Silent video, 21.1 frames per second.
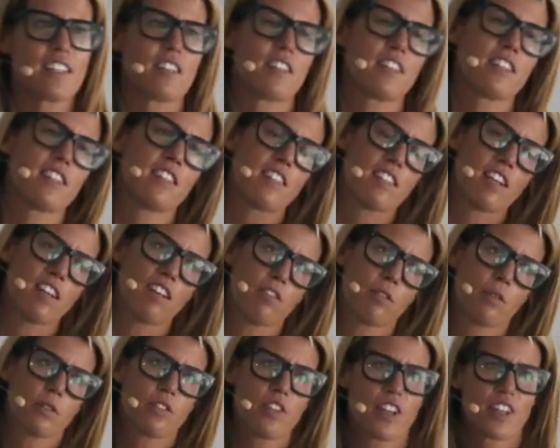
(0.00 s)
So this is
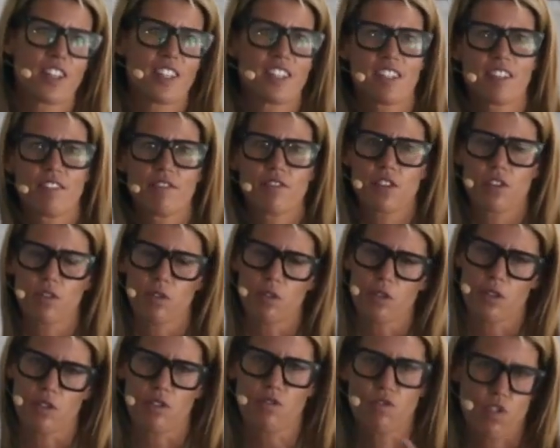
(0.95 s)
our alternative to
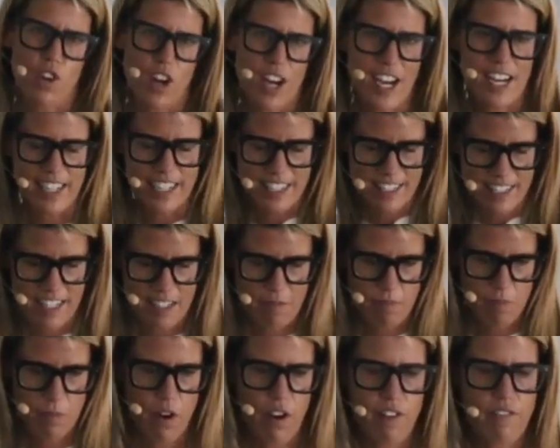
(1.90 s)
your sort of dry
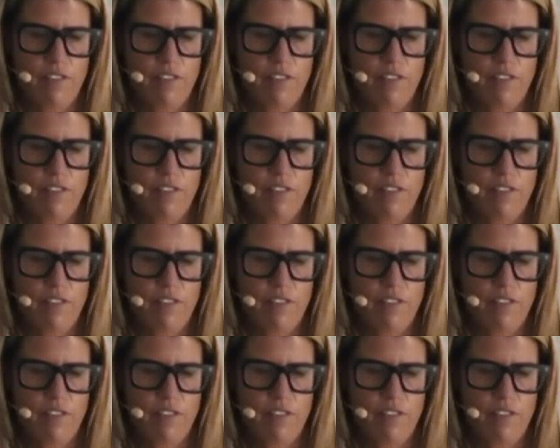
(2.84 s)
LinkedIn